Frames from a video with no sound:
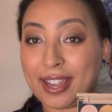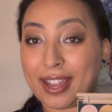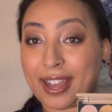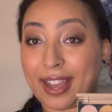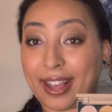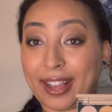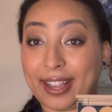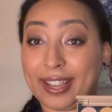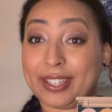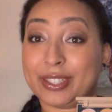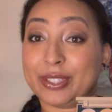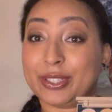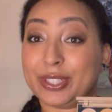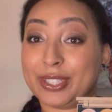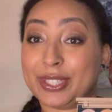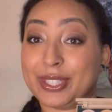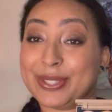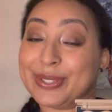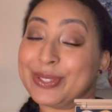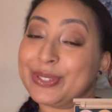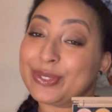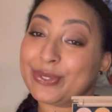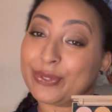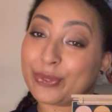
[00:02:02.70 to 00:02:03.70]
I actually
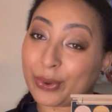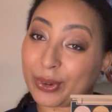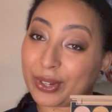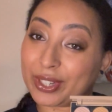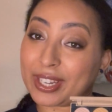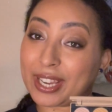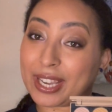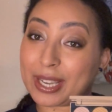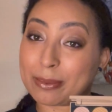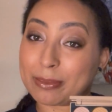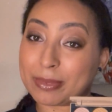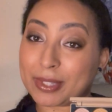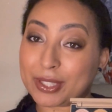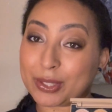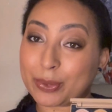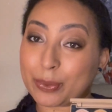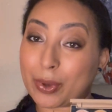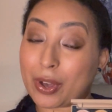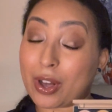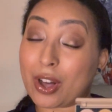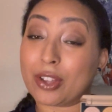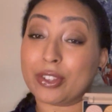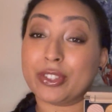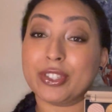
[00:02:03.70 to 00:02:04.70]
used 4 times as
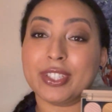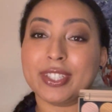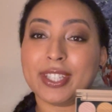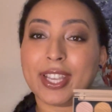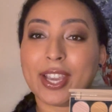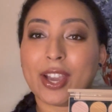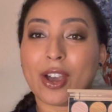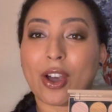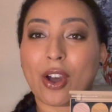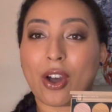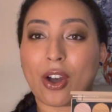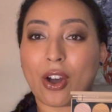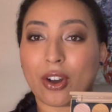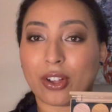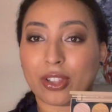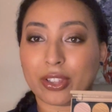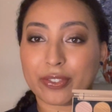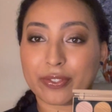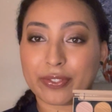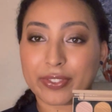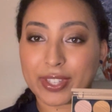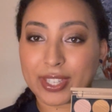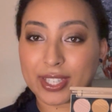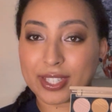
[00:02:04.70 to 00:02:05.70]
well. I'll just say all
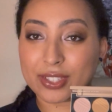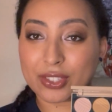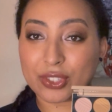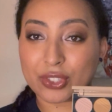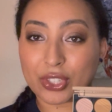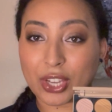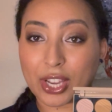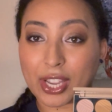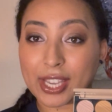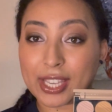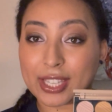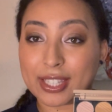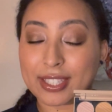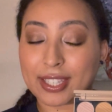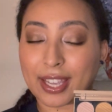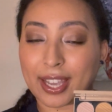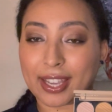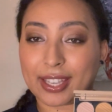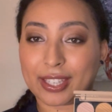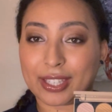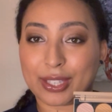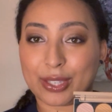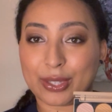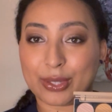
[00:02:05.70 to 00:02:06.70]
of these shades I
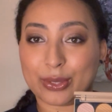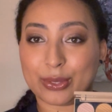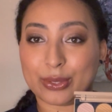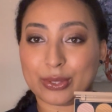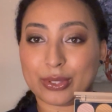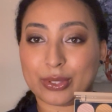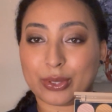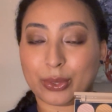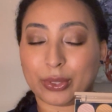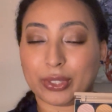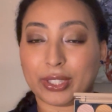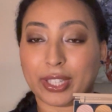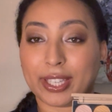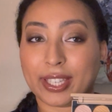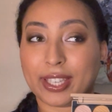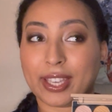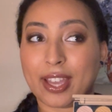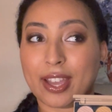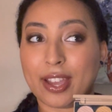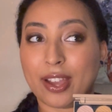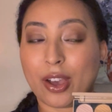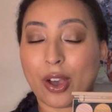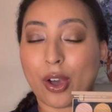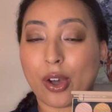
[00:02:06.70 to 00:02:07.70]
used, or like
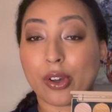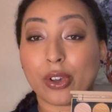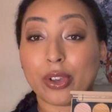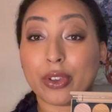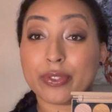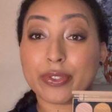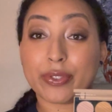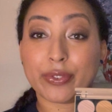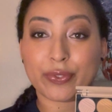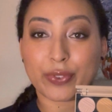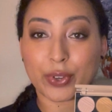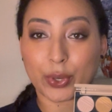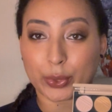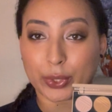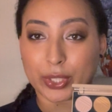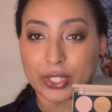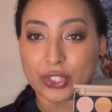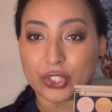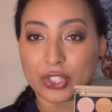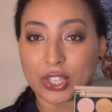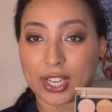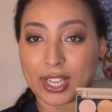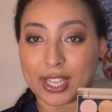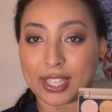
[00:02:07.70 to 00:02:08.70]
all of the focus
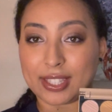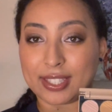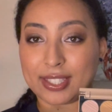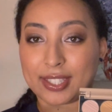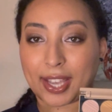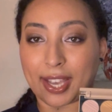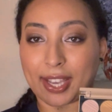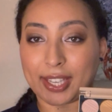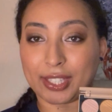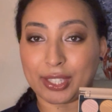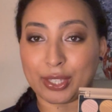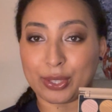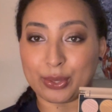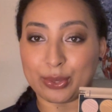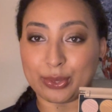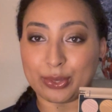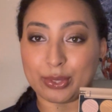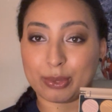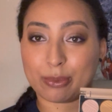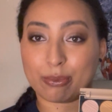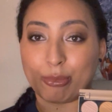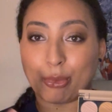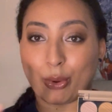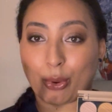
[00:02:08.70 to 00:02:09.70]
shades I used
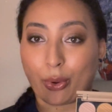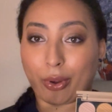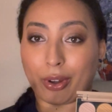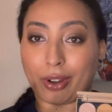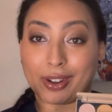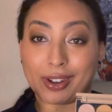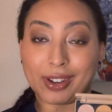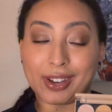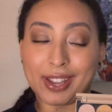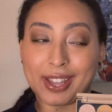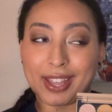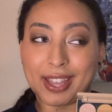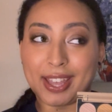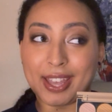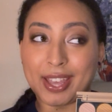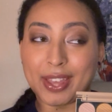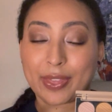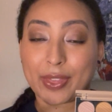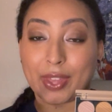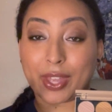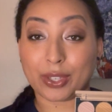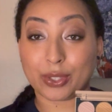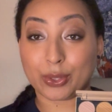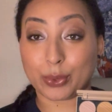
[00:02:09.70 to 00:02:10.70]
more
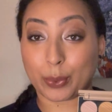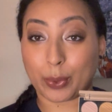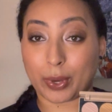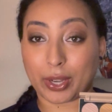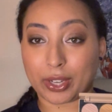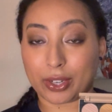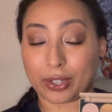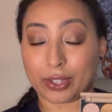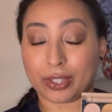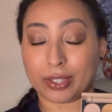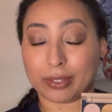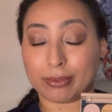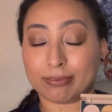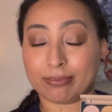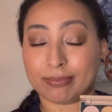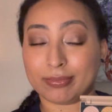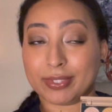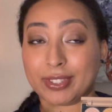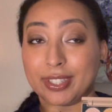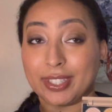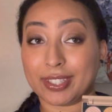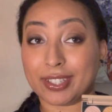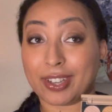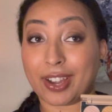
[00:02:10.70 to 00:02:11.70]
than twice, or
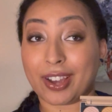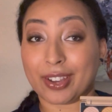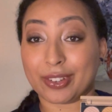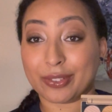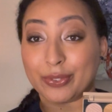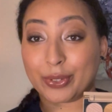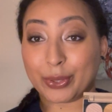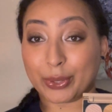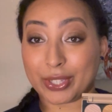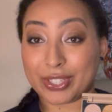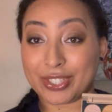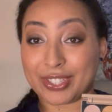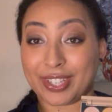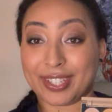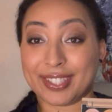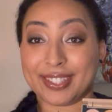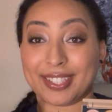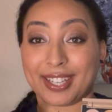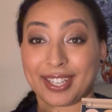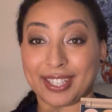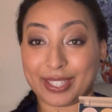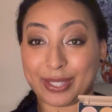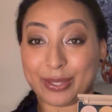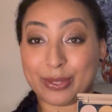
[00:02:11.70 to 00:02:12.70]
the non-focus shades
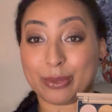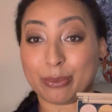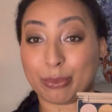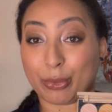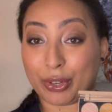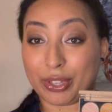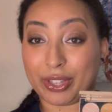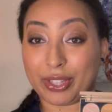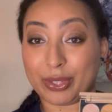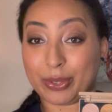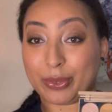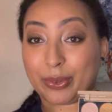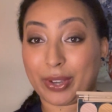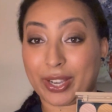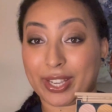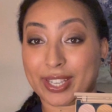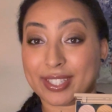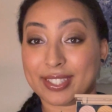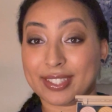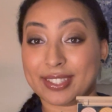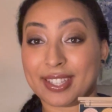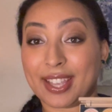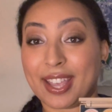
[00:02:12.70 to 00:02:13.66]
I used more than twice.